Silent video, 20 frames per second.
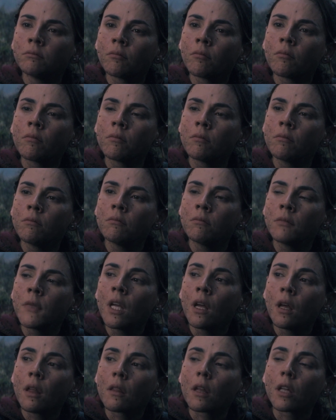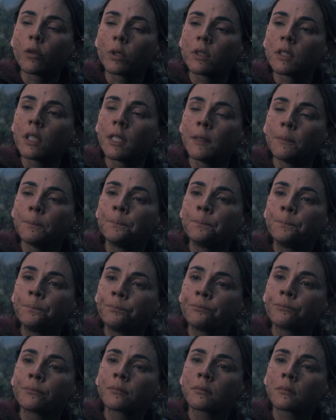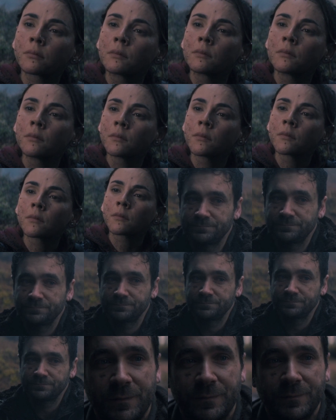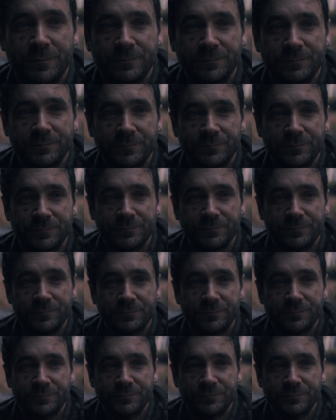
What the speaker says: his life, Sophia decides to cut the clot in his ceroid artery